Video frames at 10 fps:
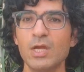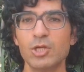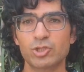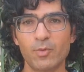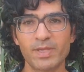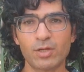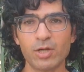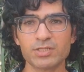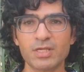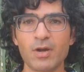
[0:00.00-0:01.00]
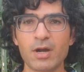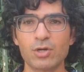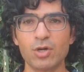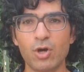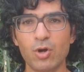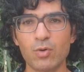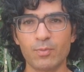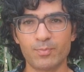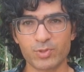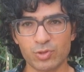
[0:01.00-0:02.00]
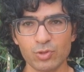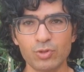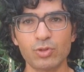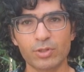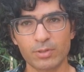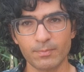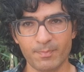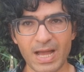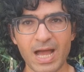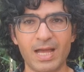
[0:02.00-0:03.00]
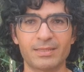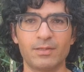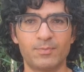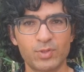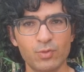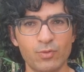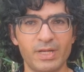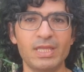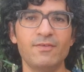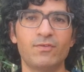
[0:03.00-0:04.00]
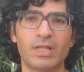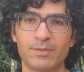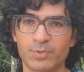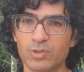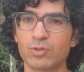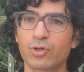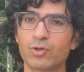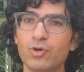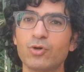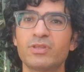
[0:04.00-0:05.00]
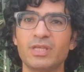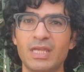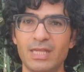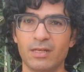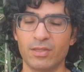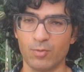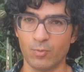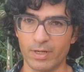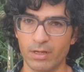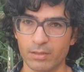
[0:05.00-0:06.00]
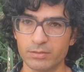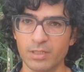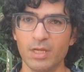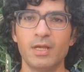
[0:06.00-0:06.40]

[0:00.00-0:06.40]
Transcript: So because there are no pure bad, pure evil, and pure good in the world,